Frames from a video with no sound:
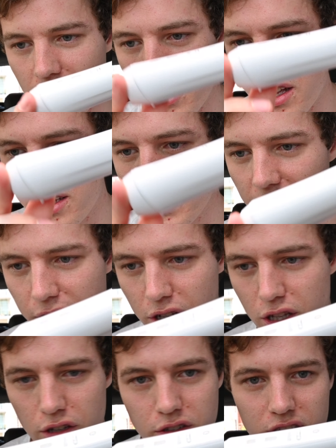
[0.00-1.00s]
Let's have a
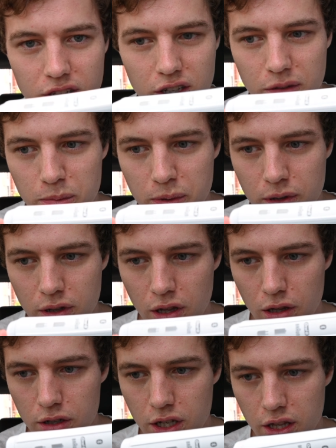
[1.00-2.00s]
close-up
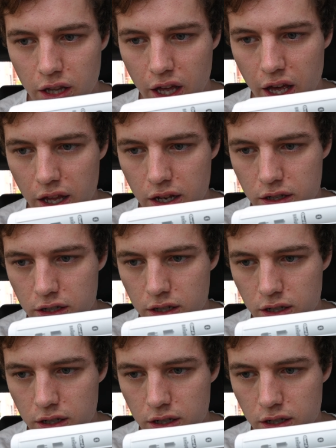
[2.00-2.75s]
look at that.